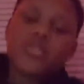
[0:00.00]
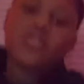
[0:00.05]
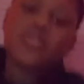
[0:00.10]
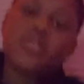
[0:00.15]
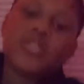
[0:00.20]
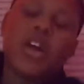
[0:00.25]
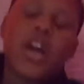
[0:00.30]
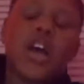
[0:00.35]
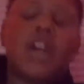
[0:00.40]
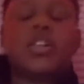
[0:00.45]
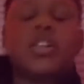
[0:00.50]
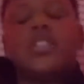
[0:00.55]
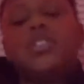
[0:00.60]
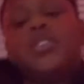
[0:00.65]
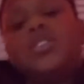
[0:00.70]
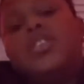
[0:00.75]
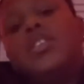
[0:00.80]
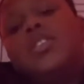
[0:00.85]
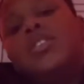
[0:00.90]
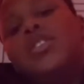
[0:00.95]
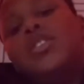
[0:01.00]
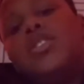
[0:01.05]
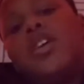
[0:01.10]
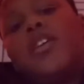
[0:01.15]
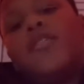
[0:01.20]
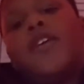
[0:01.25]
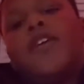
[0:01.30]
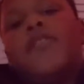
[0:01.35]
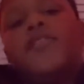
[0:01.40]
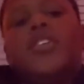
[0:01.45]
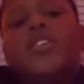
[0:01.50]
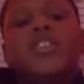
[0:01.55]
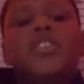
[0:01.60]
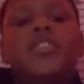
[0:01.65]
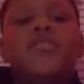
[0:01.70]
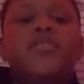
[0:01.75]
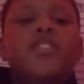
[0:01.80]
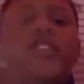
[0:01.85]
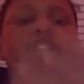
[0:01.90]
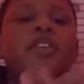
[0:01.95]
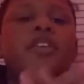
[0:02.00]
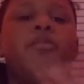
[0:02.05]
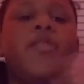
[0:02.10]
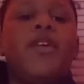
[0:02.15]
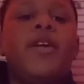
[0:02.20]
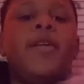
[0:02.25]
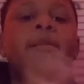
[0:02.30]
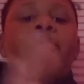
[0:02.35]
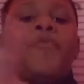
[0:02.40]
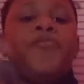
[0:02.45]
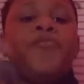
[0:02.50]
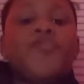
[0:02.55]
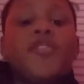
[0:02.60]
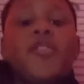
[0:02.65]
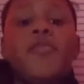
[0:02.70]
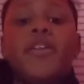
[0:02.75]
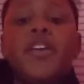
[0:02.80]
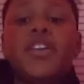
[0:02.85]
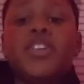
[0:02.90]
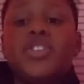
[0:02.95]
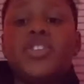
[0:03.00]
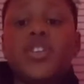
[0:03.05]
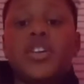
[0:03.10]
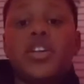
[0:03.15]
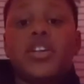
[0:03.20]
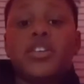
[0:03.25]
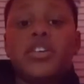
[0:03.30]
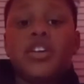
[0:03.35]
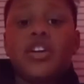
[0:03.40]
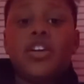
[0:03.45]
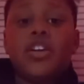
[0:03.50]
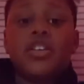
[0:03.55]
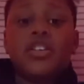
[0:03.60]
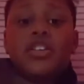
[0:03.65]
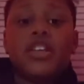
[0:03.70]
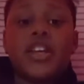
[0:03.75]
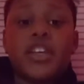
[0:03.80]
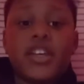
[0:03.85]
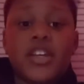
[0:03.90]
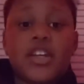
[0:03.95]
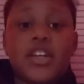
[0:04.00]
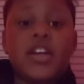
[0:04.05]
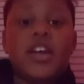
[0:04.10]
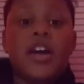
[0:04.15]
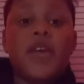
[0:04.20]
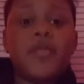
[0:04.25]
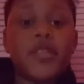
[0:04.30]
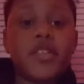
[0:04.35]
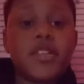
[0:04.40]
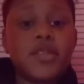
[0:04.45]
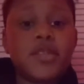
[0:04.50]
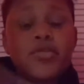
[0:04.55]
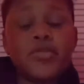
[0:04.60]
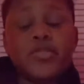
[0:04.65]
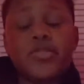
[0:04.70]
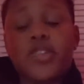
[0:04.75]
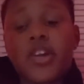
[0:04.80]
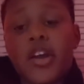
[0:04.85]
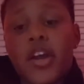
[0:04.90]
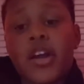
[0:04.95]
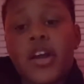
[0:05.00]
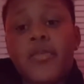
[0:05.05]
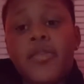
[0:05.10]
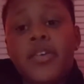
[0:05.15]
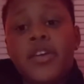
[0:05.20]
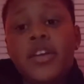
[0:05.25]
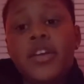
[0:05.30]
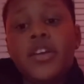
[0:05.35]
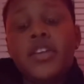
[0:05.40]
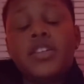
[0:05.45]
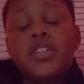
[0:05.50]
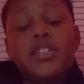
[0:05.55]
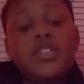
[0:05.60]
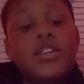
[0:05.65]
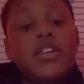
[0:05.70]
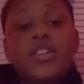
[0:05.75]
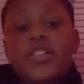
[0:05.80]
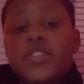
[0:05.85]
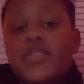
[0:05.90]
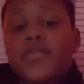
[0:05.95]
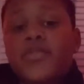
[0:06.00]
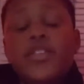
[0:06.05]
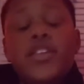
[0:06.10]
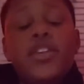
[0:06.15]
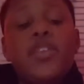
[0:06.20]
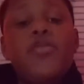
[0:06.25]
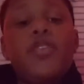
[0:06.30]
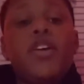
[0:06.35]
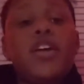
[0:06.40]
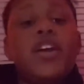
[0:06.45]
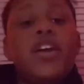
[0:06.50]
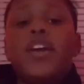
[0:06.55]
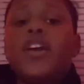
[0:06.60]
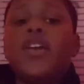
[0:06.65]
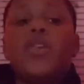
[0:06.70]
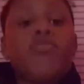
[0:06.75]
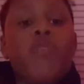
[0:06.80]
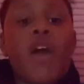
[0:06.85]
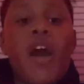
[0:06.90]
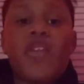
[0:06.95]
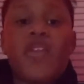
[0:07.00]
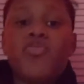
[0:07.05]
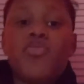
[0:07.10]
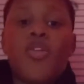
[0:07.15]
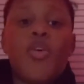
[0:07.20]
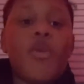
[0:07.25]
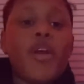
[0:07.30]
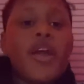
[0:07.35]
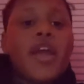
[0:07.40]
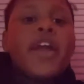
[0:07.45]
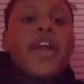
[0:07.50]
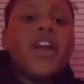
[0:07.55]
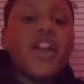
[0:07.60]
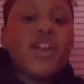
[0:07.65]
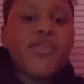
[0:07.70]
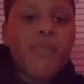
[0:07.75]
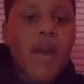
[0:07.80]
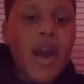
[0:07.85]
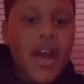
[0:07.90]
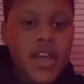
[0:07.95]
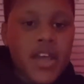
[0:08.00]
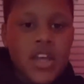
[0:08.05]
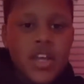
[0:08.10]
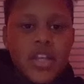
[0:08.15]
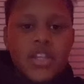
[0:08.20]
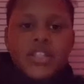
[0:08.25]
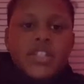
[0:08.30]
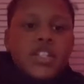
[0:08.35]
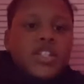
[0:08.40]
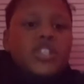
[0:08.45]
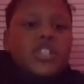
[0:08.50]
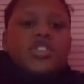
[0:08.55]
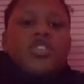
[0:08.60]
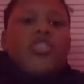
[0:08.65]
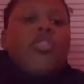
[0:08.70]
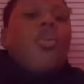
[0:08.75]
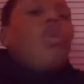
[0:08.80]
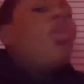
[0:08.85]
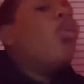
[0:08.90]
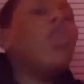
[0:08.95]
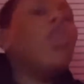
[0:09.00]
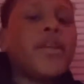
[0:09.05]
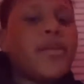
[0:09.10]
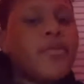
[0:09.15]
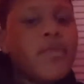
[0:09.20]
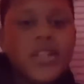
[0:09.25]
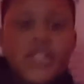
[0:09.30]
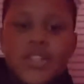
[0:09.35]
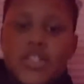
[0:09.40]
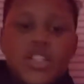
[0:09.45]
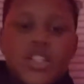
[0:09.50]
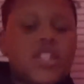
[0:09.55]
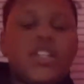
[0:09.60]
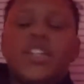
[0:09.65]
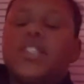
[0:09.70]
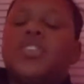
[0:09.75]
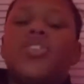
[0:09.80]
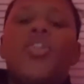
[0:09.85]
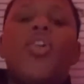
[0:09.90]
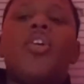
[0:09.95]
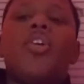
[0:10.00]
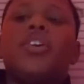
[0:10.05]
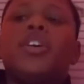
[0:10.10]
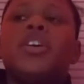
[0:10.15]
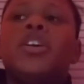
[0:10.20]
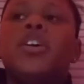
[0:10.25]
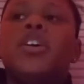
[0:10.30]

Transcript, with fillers: I'll get this off after this video, but make sure y'all like, comment, subscribe, share this video with everybody you know, everybody. Send it to all your mess, send it to all your